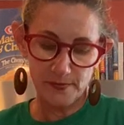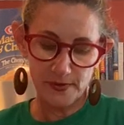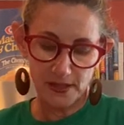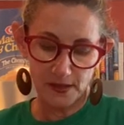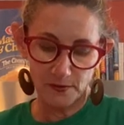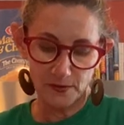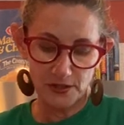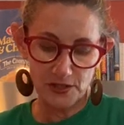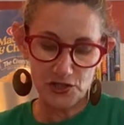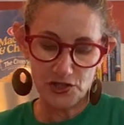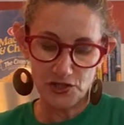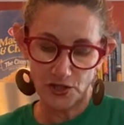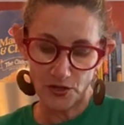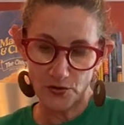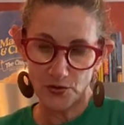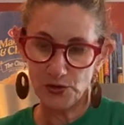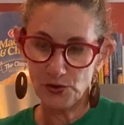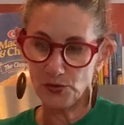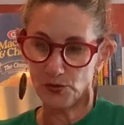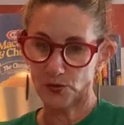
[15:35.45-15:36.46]
and I want to show
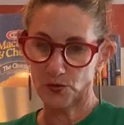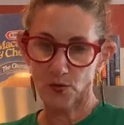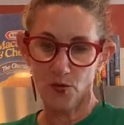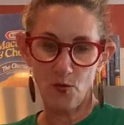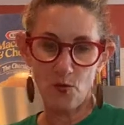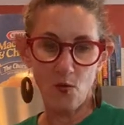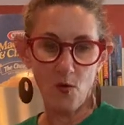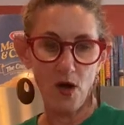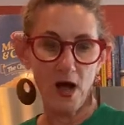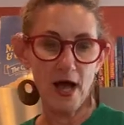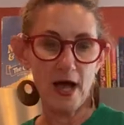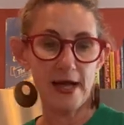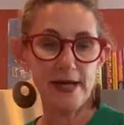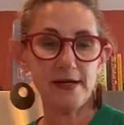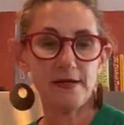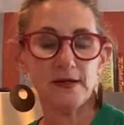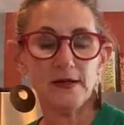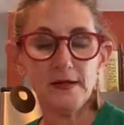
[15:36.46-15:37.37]
you why.